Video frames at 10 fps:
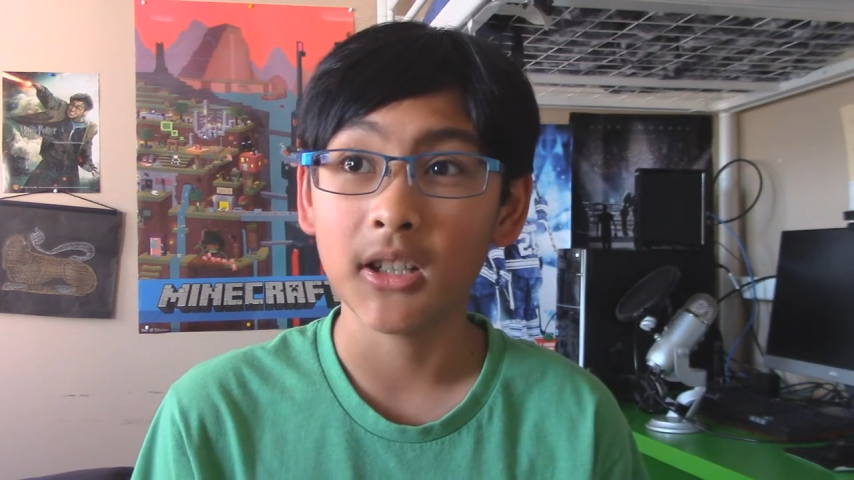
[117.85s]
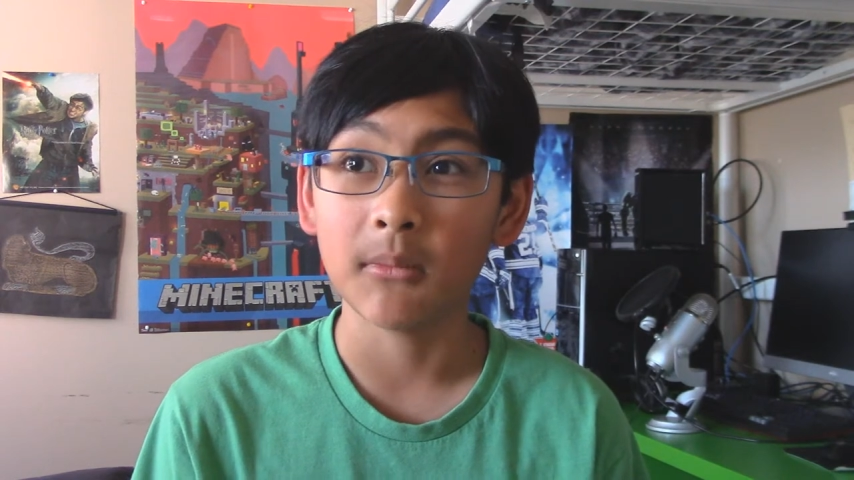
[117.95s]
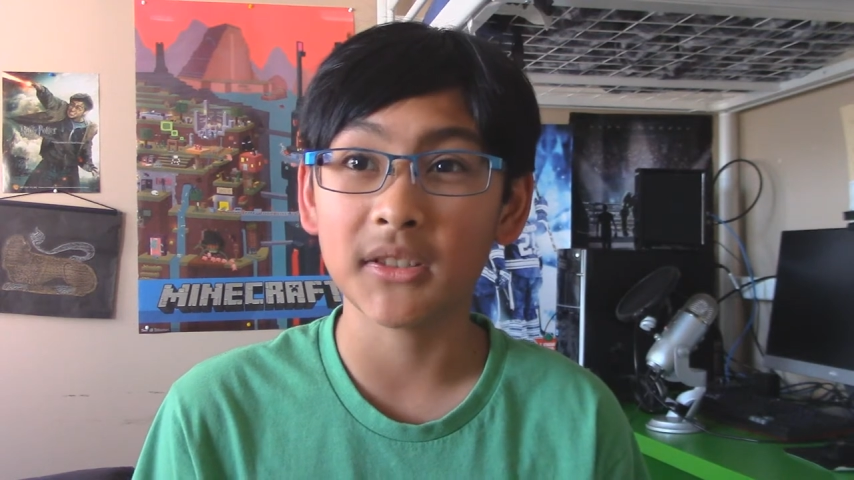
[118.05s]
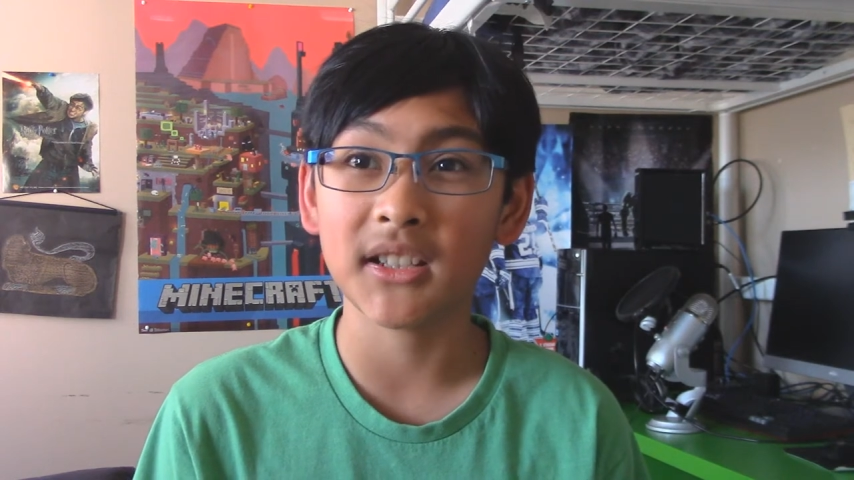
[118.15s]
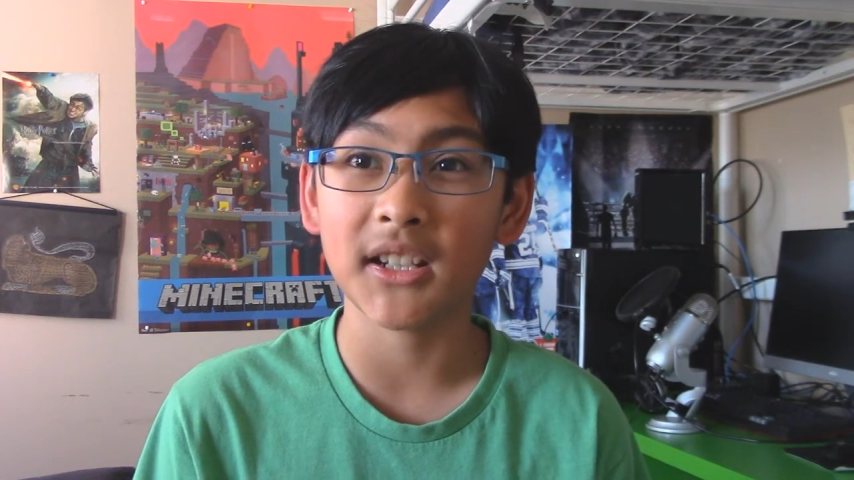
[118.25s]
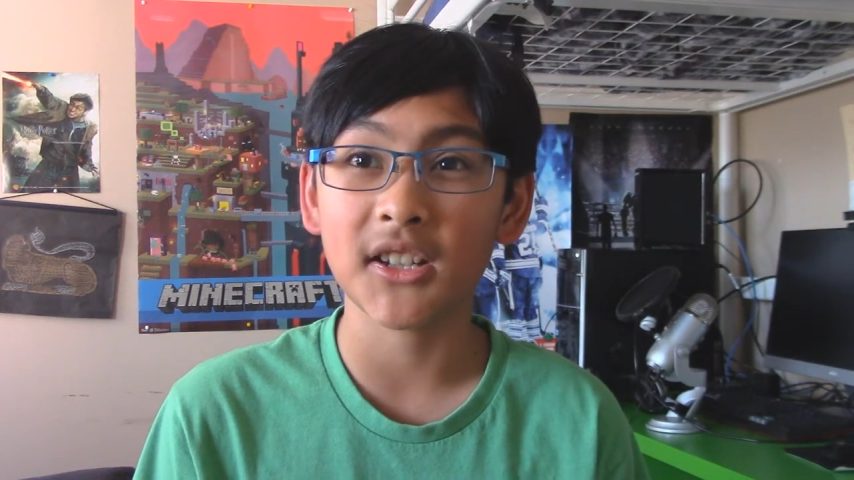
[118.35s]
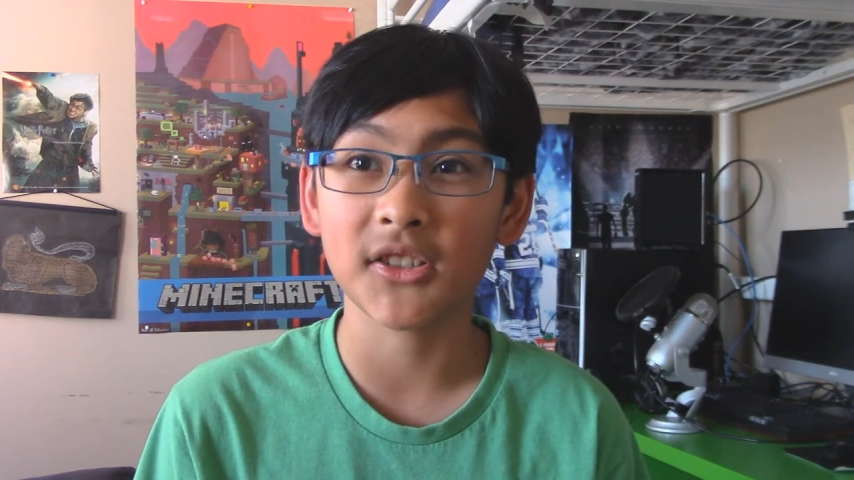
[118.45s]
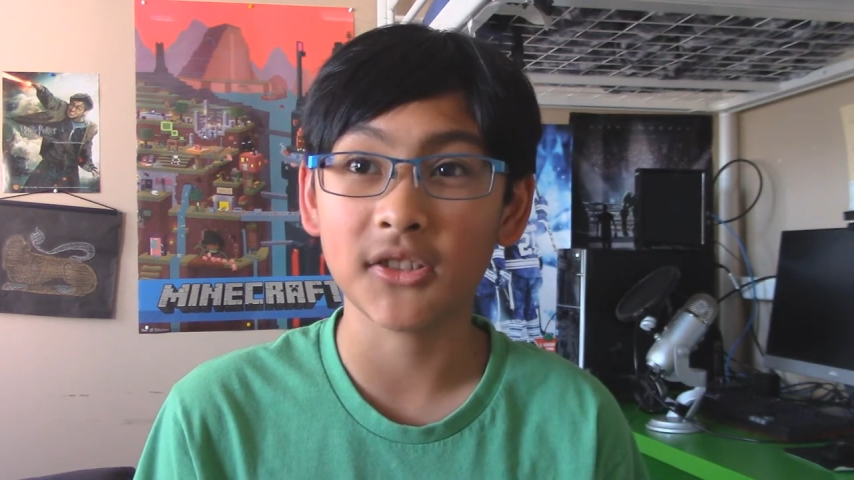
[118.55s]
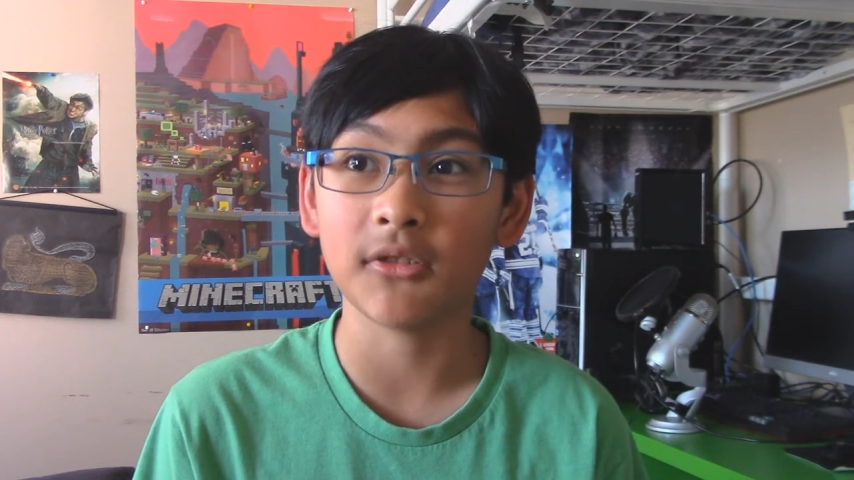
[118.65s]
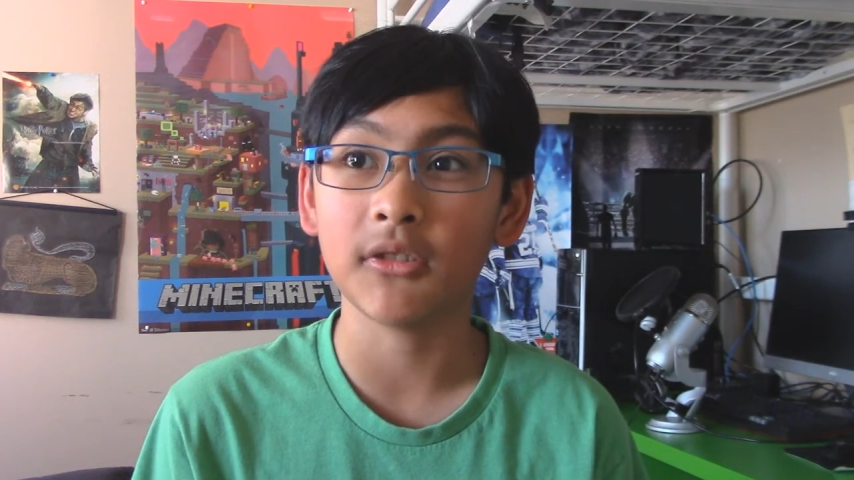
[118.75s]
But it's getting
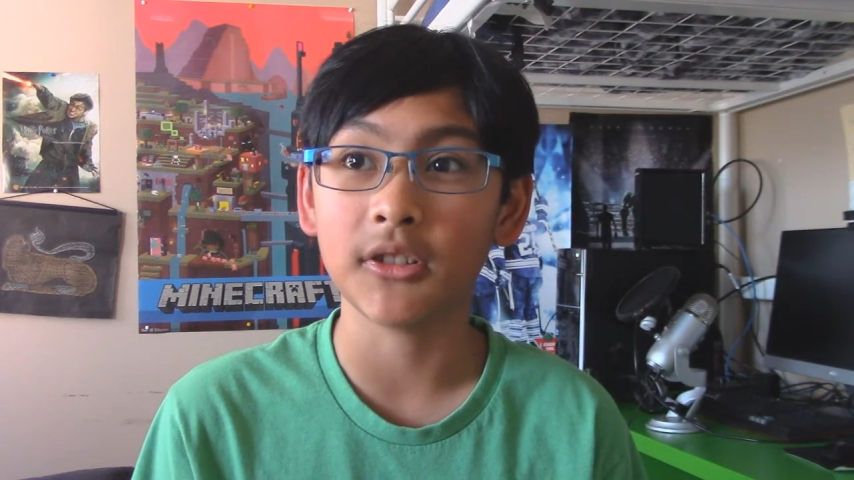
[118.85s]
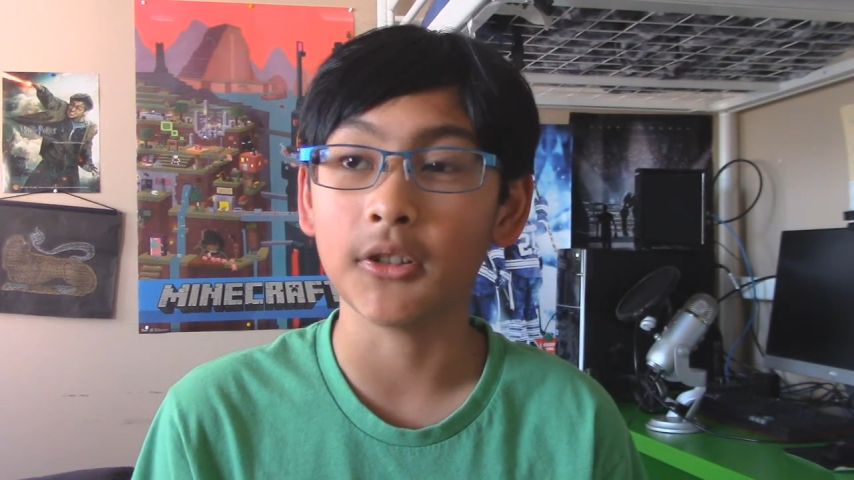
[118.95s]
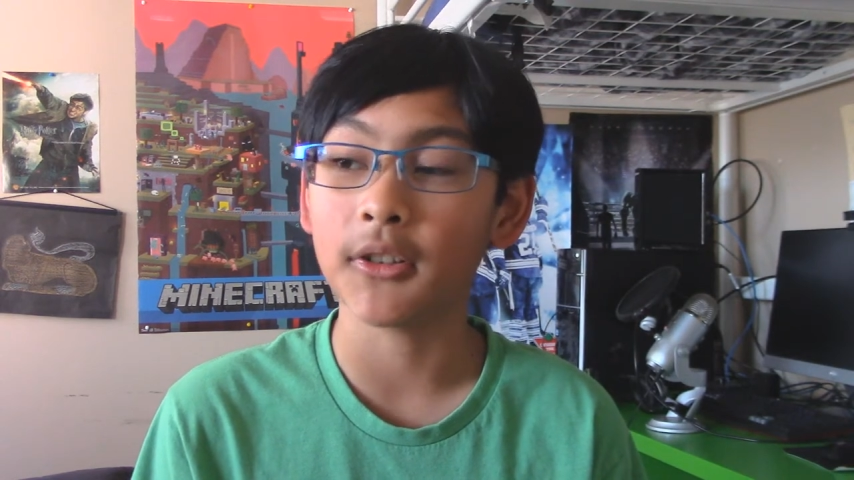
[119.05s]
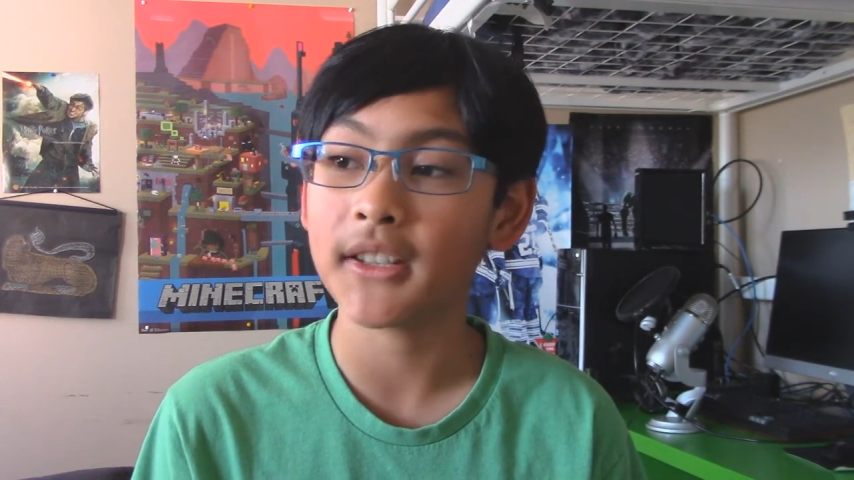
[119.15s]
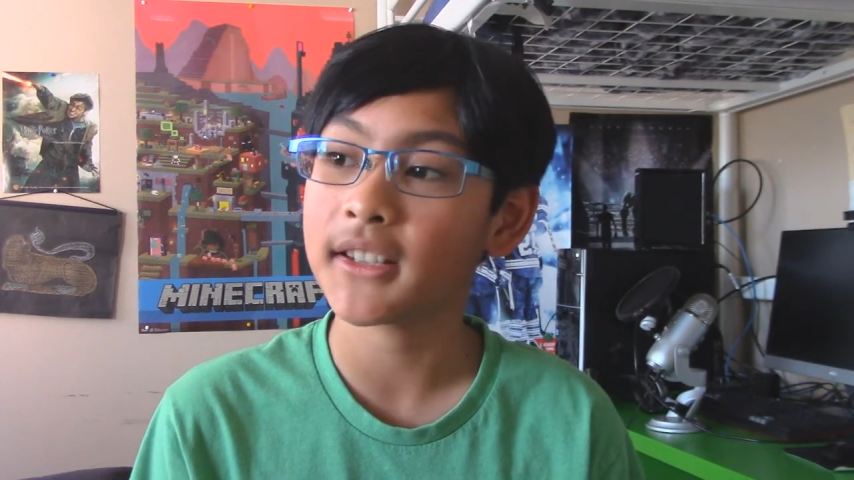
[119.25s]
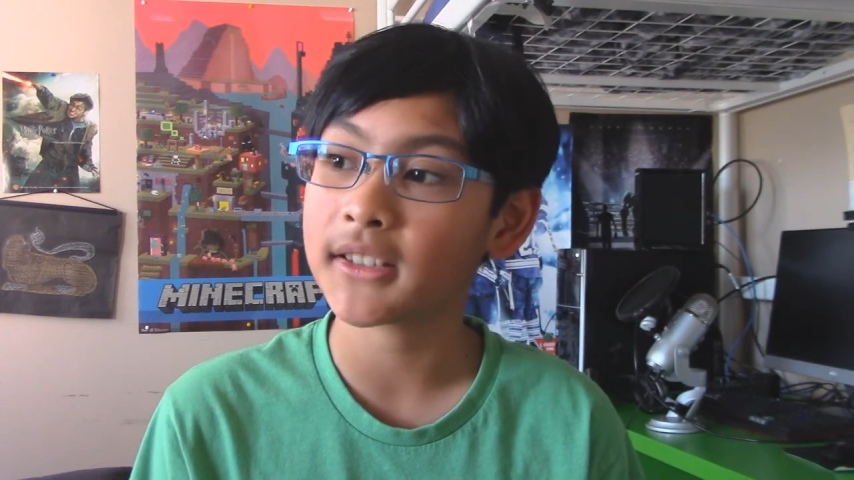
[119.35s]
so annoying